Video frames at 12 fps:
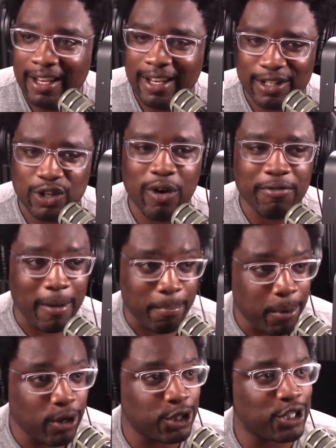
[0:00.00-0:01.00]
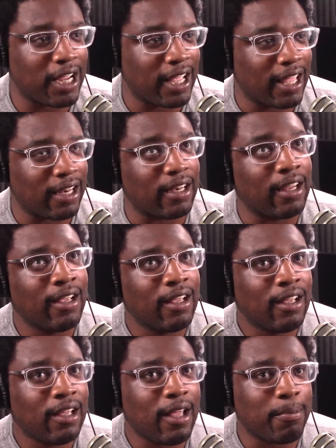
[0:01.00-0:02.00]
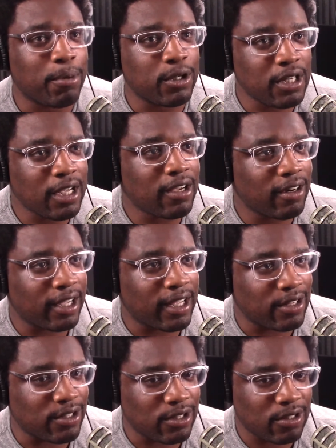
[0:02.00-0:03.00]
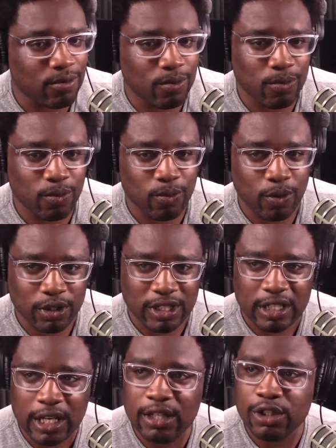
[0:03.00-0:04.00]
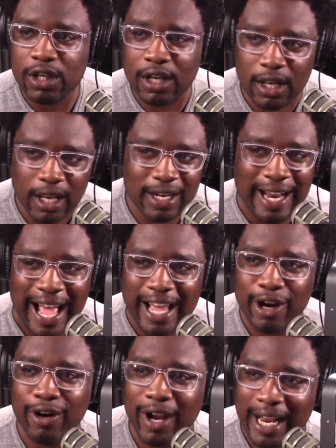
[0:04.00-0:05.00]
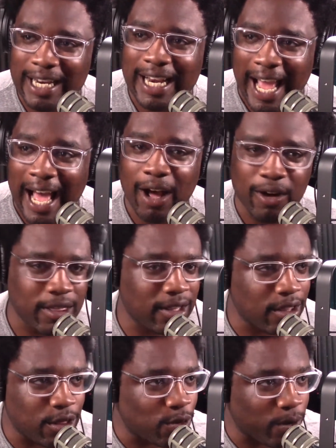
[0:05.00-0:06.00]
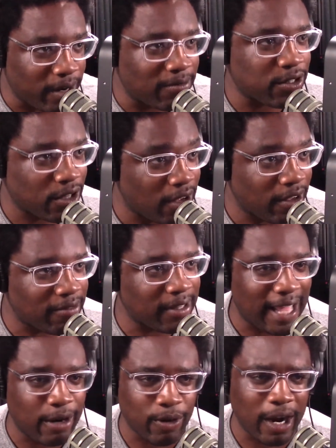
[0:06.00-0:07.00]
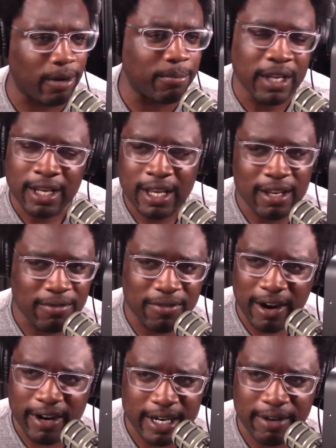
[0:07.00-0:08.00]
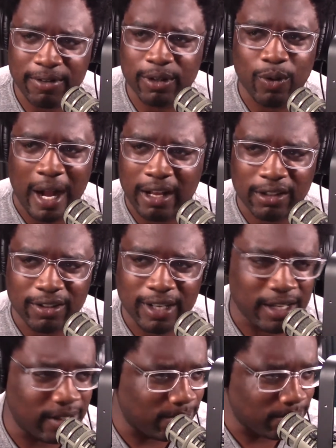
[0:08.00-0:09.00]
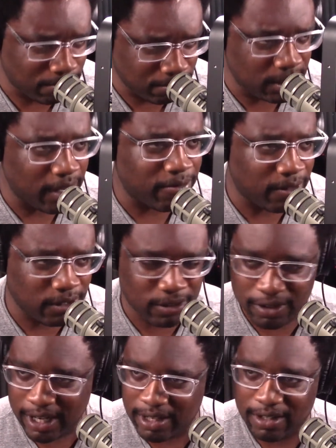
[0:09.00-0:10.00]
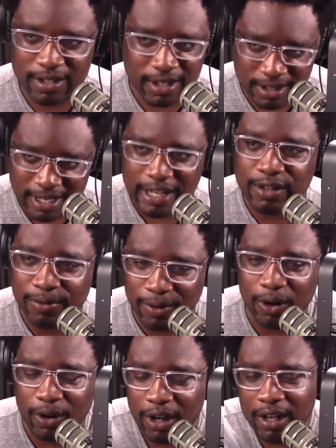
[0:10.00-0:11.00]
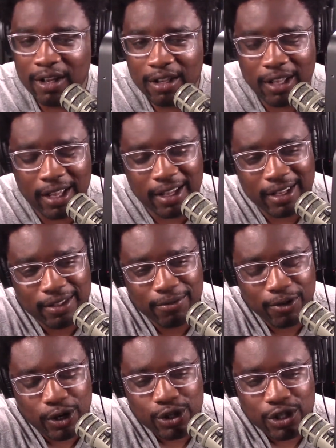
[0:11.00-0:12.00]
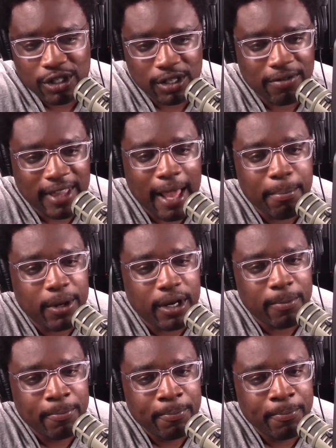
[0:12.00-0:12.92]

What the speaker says: And so if I'm pushing and particularly as we're teaching in higher ed now, I think the three of us all live in that realm in very different, wildly differently successful versions of that. But